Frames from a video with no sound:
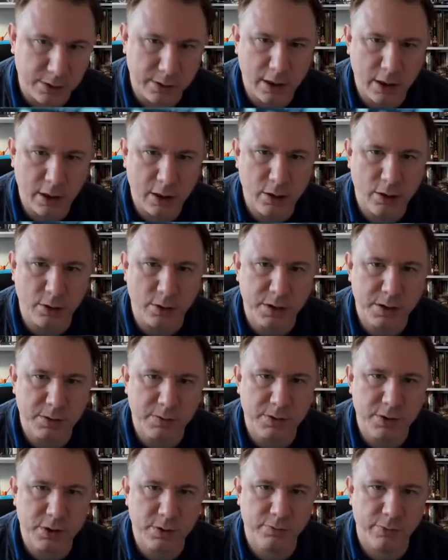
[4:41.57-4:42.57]
on the logs,
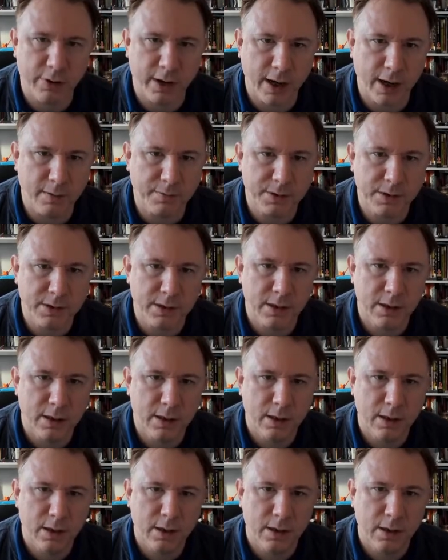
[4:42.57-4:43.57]
which perhaps
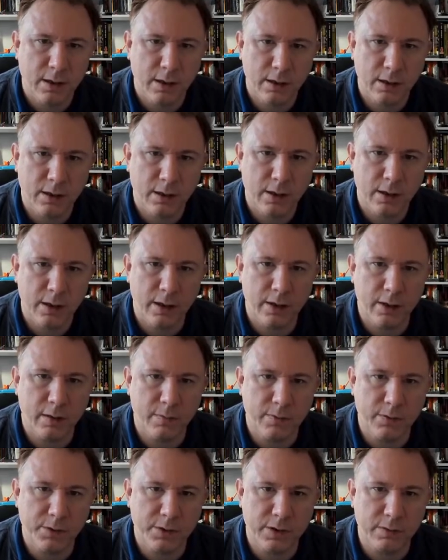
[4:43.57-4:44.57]
here at the
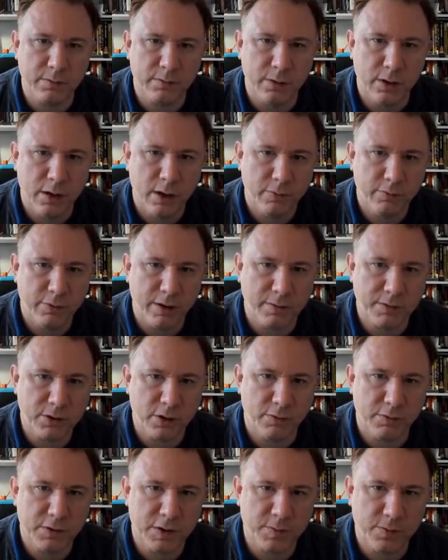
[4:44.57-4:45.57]
bottom perhaps
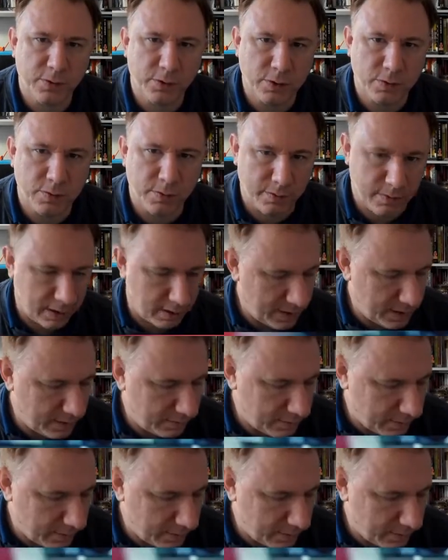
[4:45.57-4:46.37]
correspond. Well, I mean,